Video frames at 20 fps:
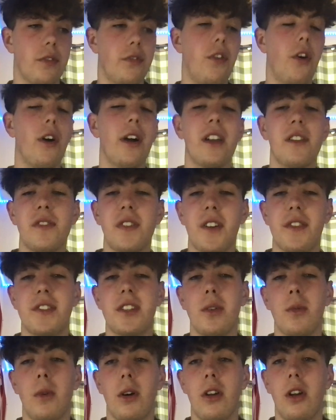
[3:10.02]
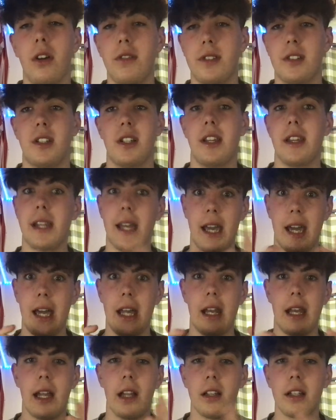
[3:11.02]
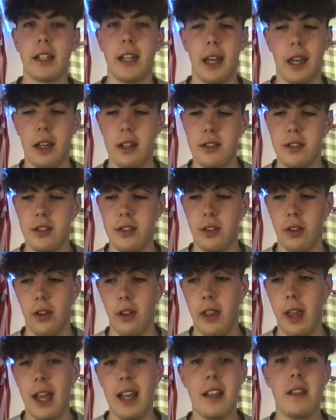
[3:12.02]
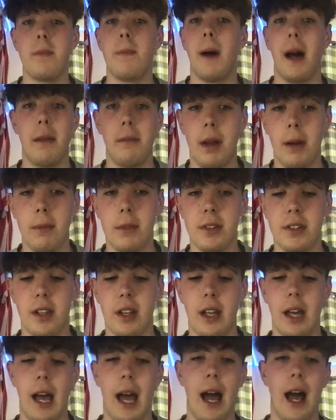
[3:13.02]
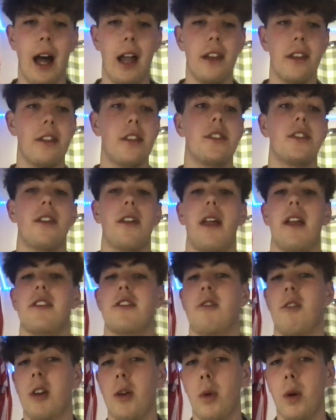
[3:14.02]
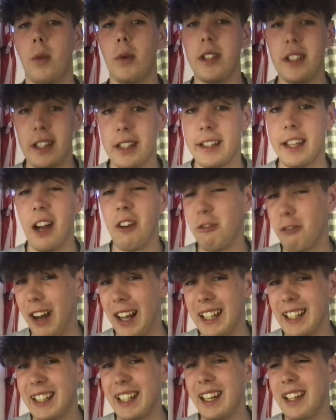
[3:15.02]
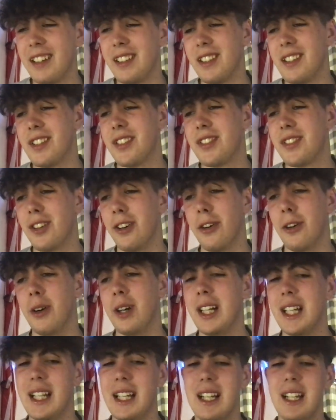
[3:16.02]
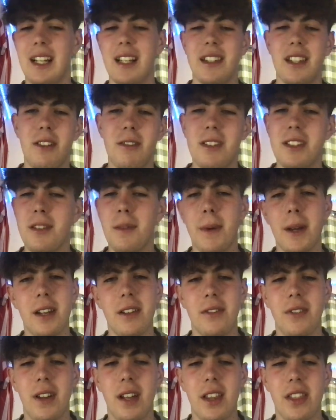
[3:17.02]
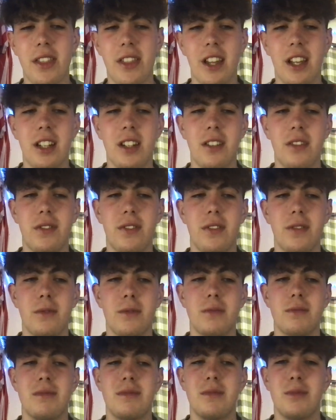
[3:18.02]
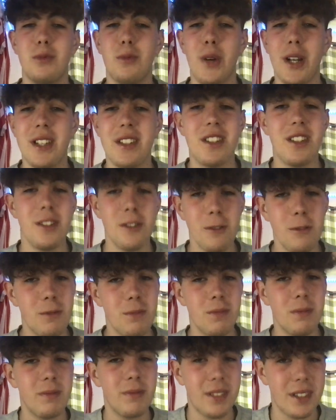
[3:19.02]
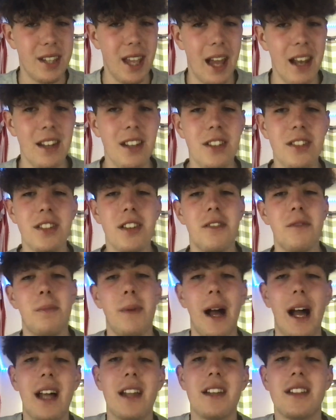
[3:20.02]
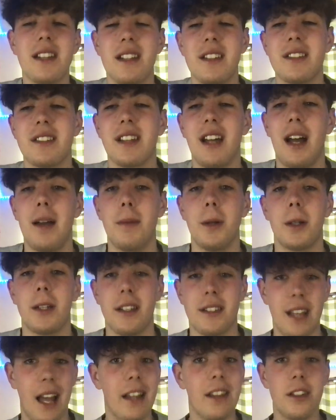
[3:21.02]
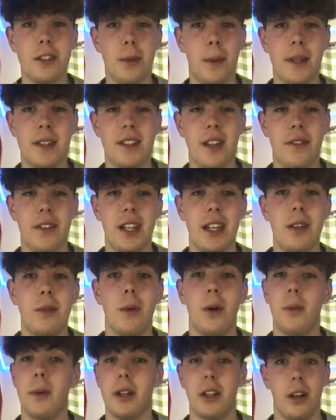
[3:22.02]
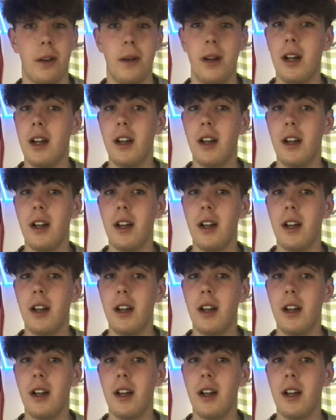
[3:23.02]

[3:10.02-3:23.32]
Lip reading: 14-15 one, obviously the 8-0 kit, so there is bad memories in it. And the 2003 one, we did get relegated, so there is a bit of a thing of, we do tend to do bad in sky blue kits. And the 2017 one, we got